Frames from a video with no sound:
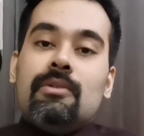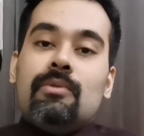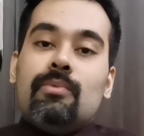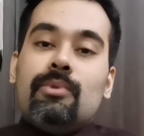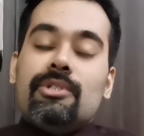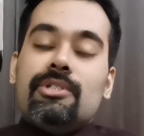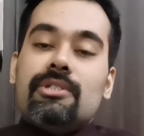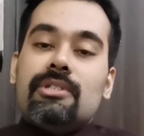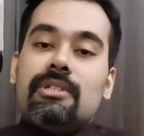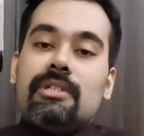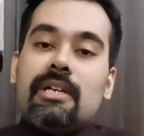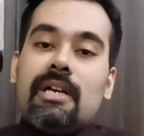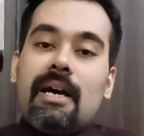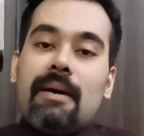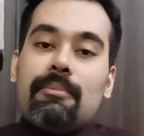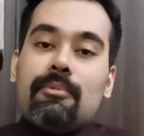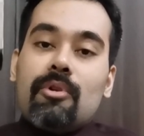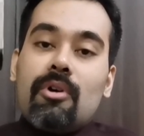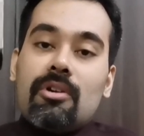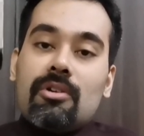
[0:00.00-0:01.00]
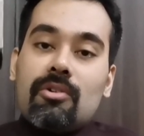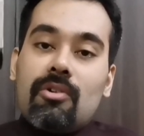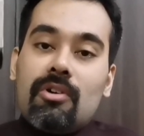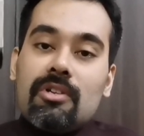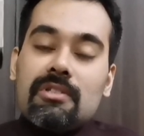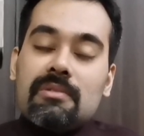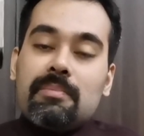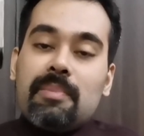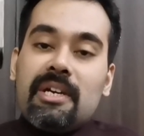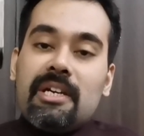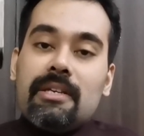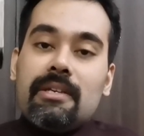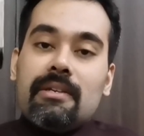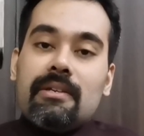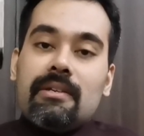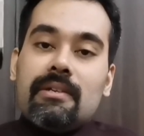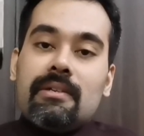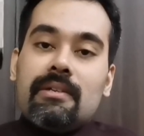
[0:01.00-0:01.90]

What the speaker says: which have not caused pain